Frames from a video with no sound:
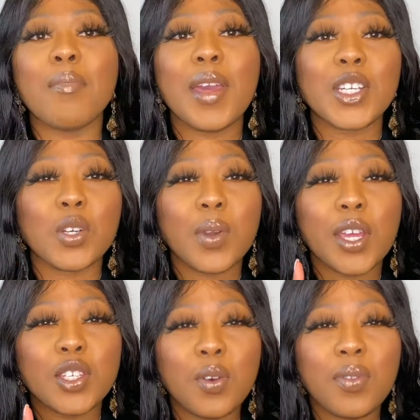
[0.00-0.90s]
Make sure when you're
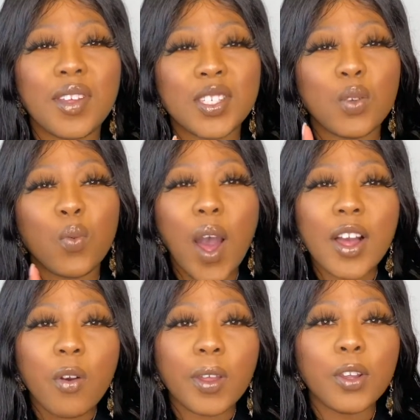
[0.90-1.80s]
doing this you are
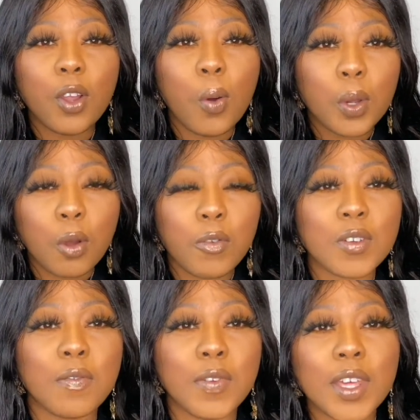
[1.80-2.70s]
going low enough to
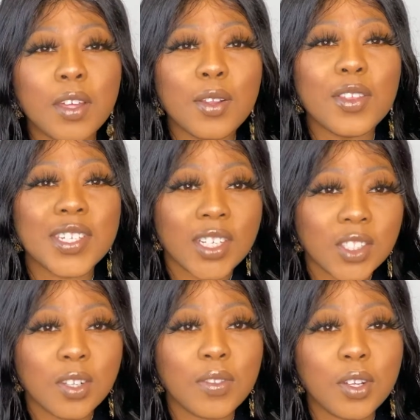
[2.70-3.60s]
feel the
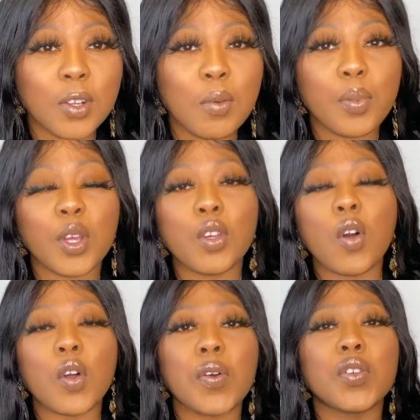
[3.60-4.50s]
tension on your glute, but you're
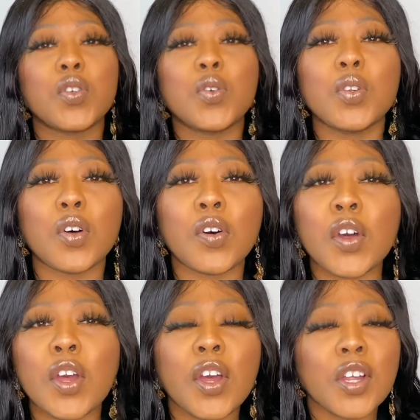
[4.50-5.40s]
not going too low
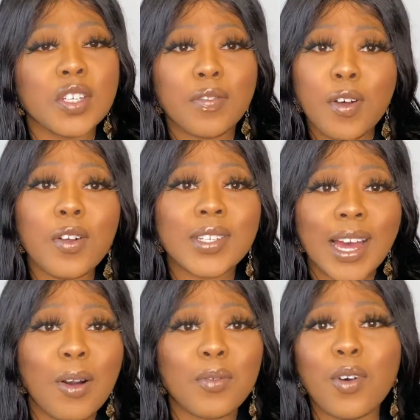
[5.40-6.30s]
to fall
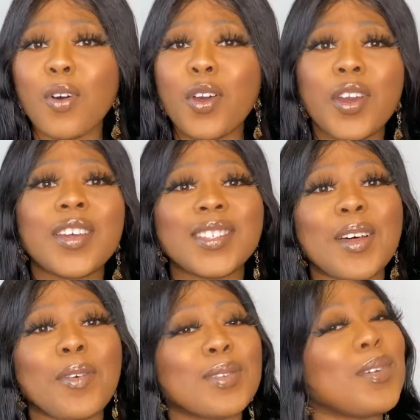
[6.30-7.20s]
down or hurt
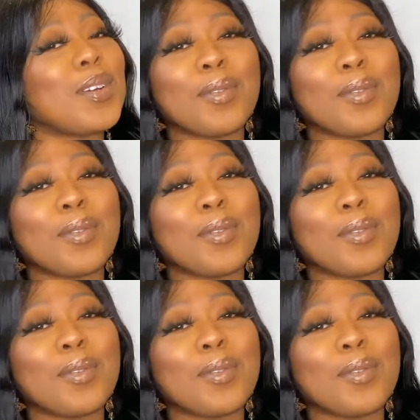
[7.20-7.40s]
yourself, because we don't